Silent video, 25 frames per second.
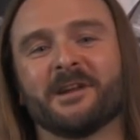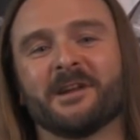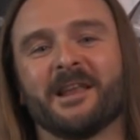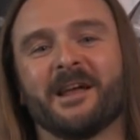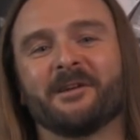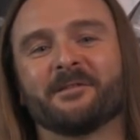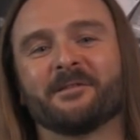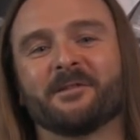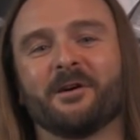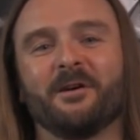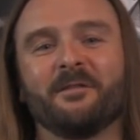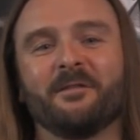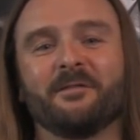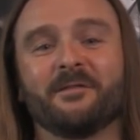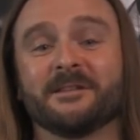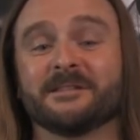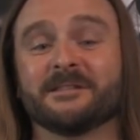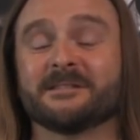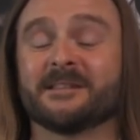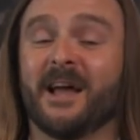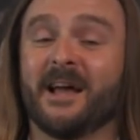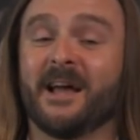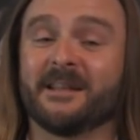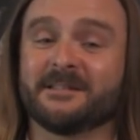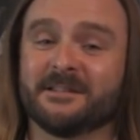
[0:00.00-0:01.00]
Cloud
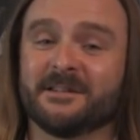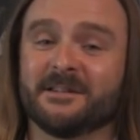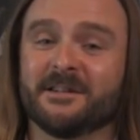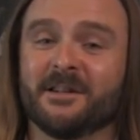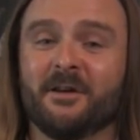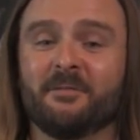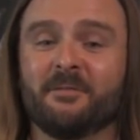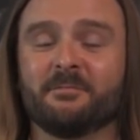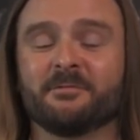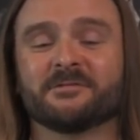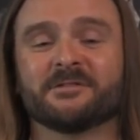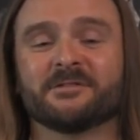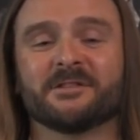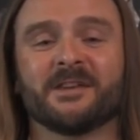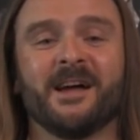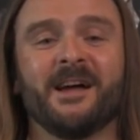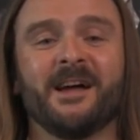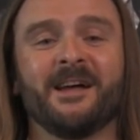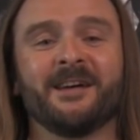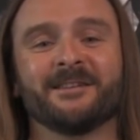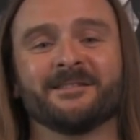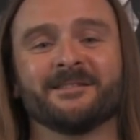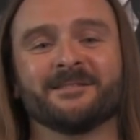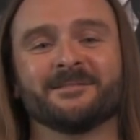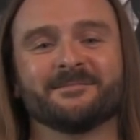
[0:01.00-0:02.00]
offers at a global
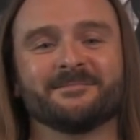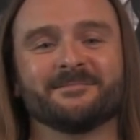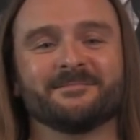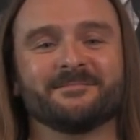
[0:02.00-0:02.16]
scale."